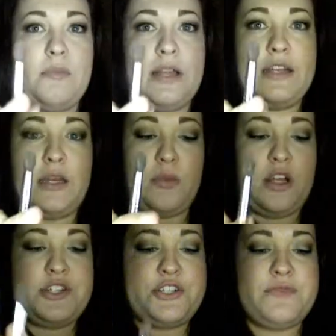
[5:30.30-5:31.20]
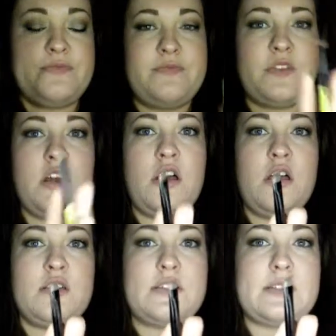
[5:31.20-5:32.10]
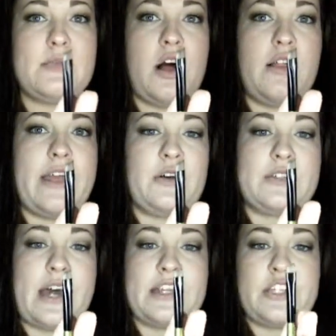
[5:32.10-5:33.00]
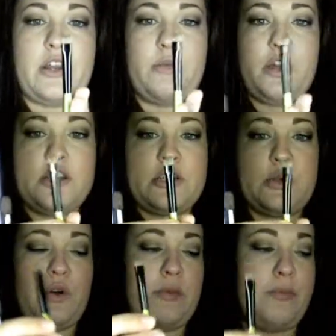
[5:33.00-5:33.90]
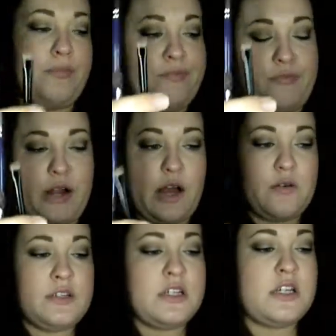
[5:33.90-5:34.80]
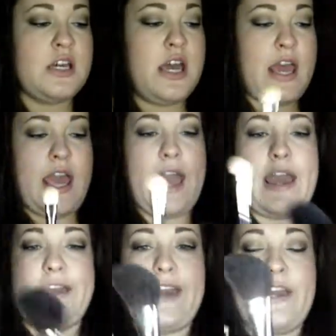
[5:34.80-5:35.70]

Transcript: blending brush, small angled eyeshadow brush or brows, a